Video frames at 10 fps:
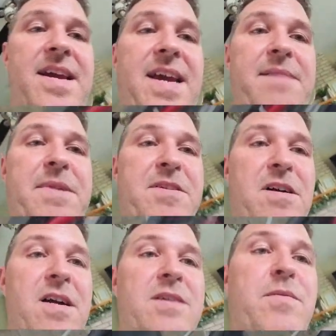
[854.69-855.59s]
and my
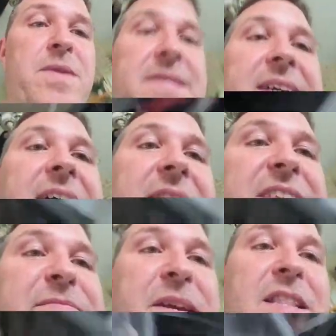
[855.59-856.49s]
dog will not
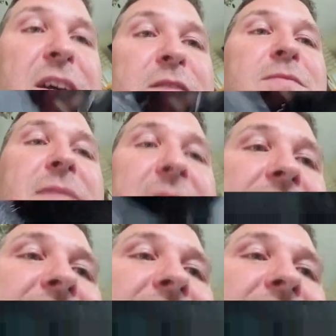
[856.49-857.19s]
leave me alone.